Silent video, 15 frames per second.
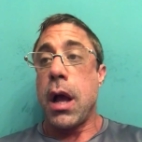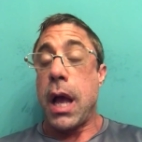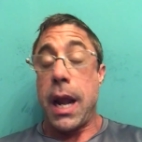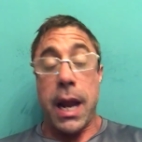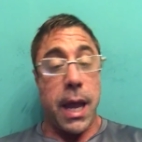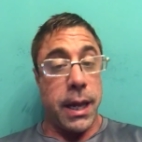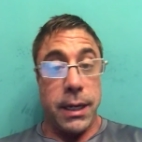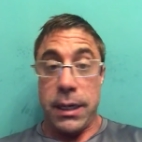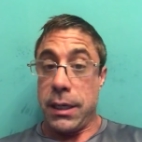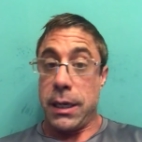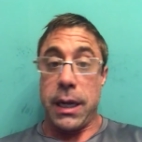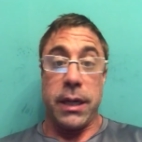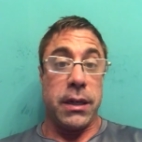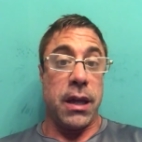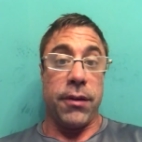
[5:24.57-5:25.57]
and I didn't
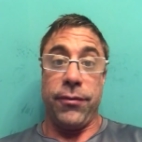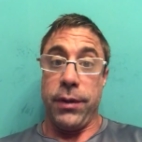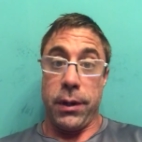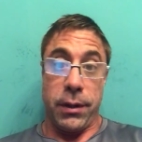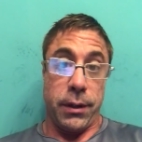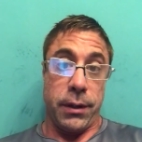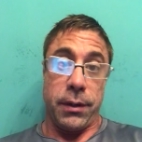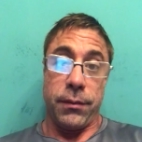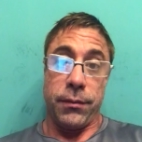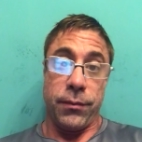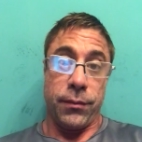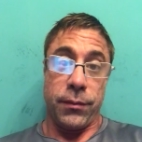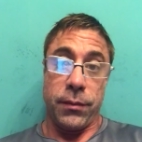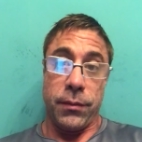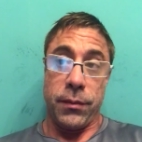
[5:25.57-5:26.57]
like that feeling.
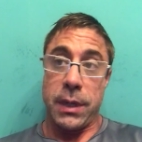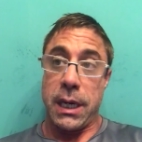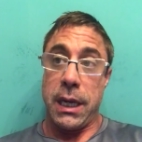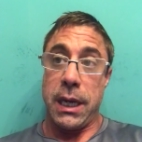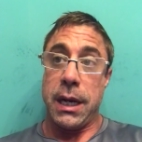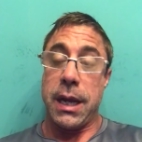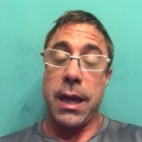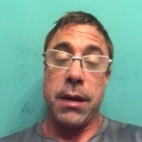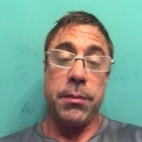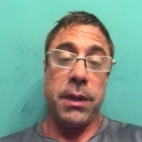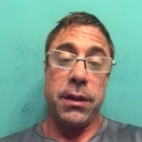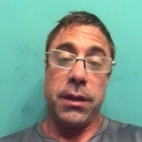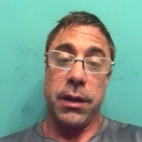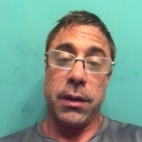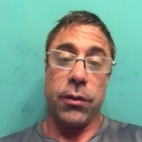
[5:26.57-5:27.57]
It had
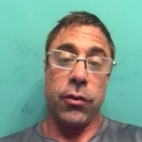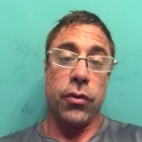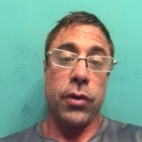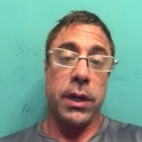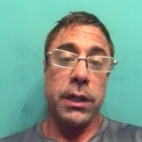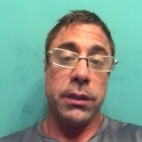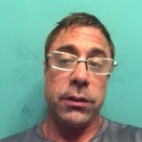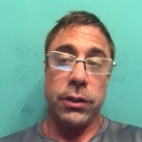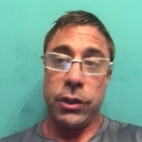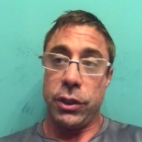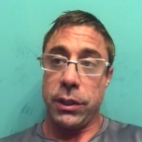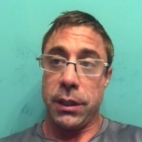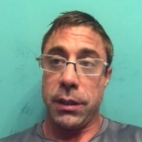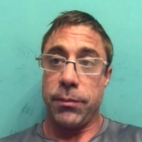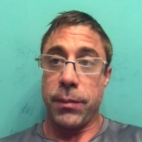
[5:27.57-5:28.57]
me thinking crazy
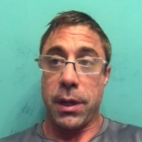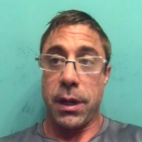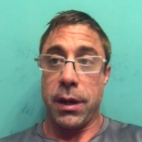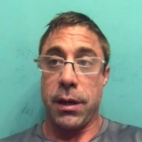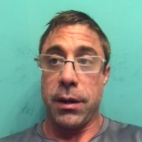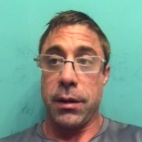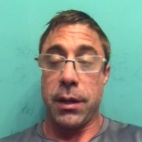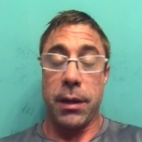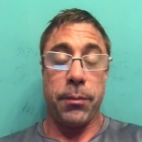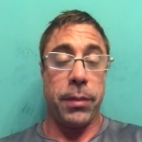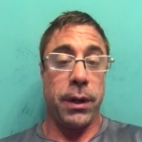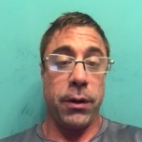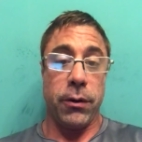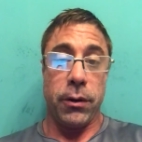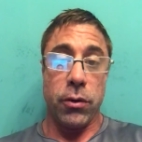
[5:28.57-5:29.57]
shit, man, like
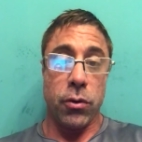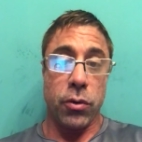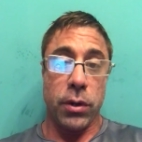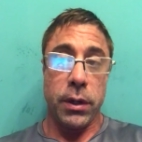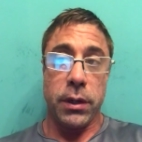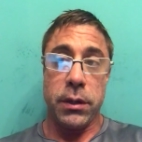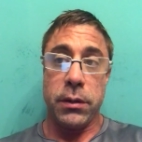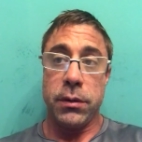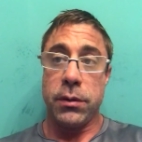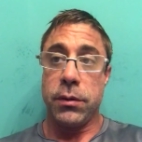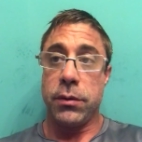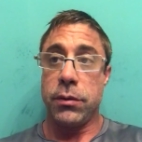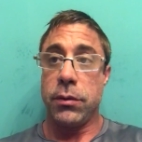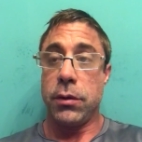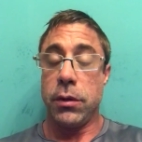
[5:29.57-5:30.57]
paranoid,
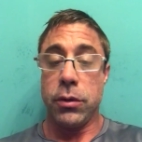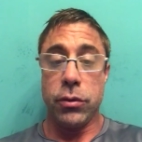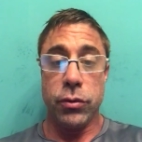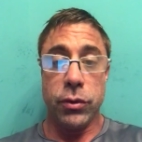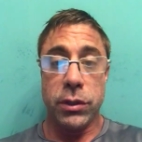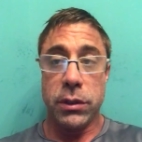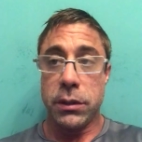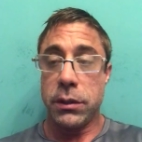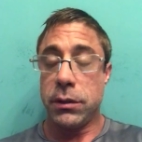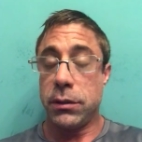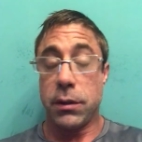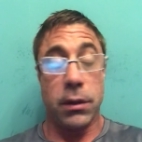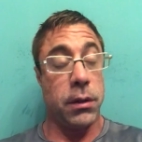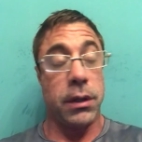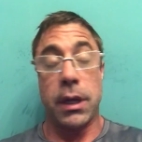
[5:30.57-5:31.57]

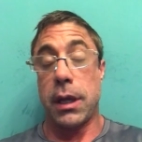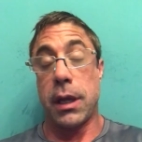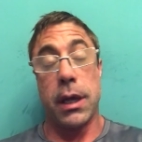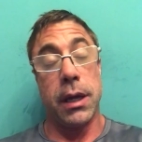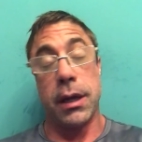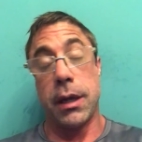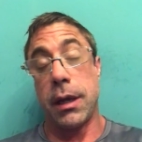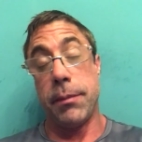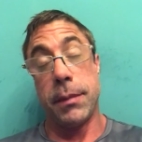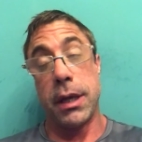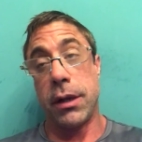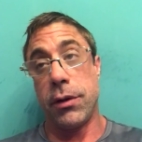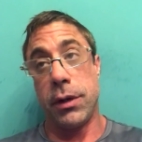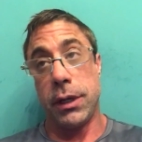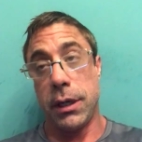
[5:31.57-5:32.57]
delusions. I'm
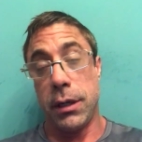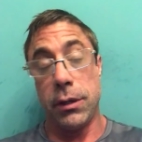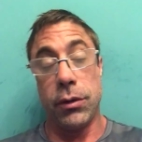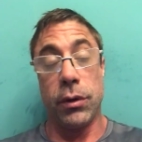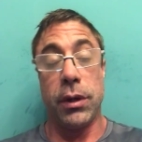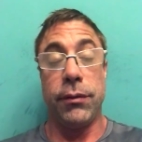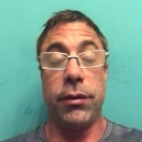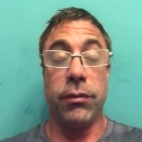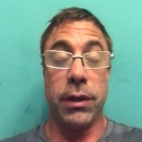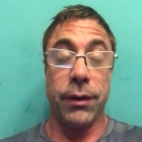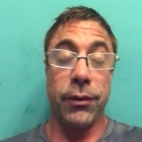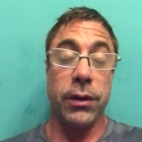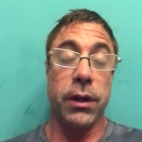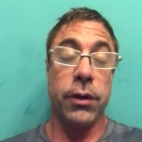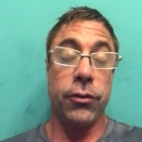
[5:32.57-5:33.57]
not going to get into it. If you've
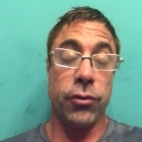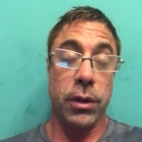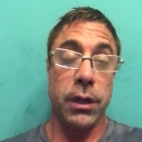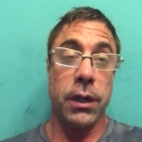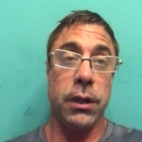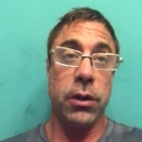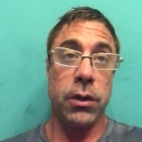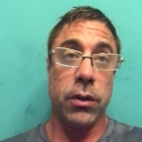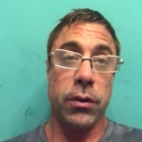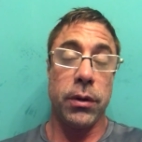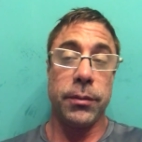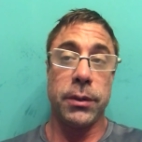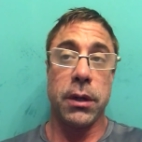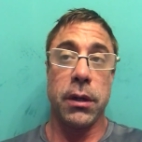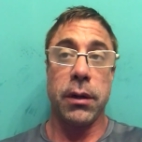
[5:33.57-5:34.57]
ever done trainee, you know what
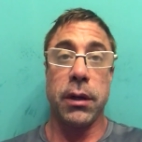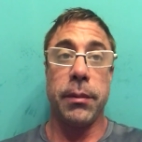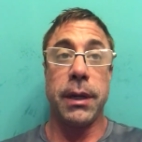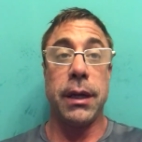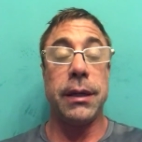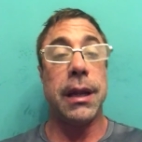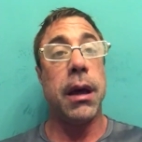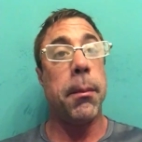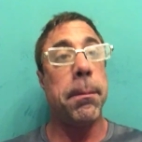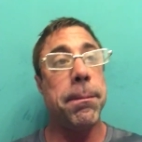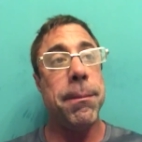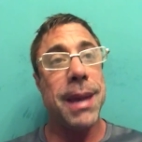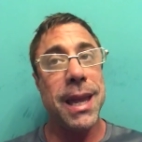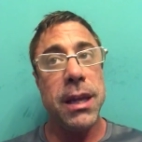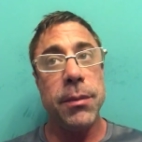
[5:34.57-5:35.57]
I'm talking about. Now,
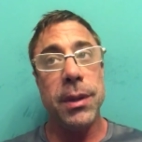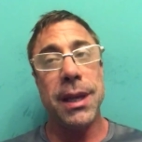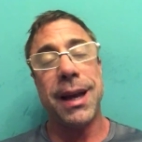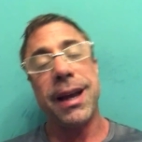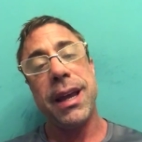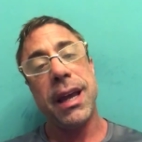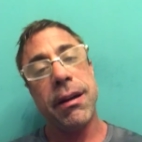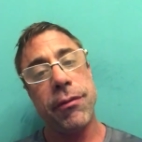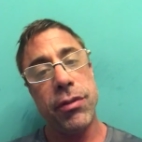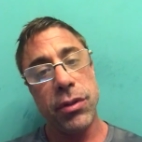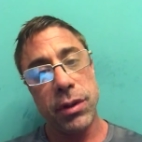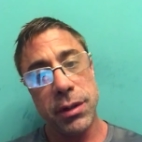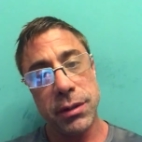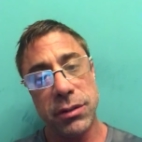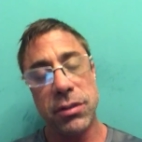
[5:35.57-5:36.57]
maybe I have
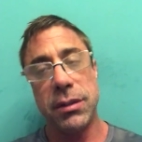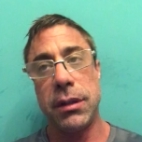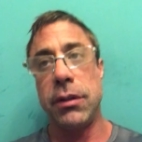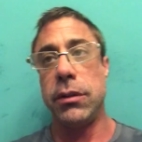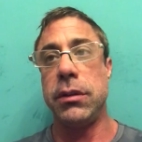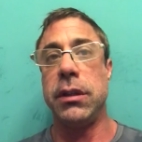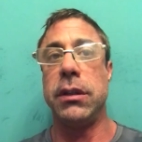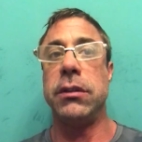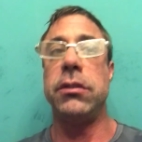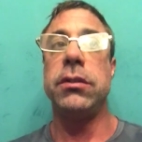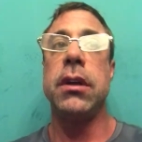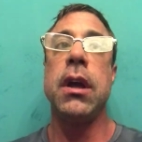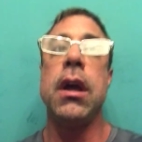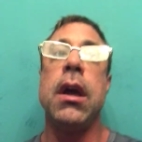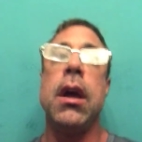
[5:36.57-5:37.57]
considered this.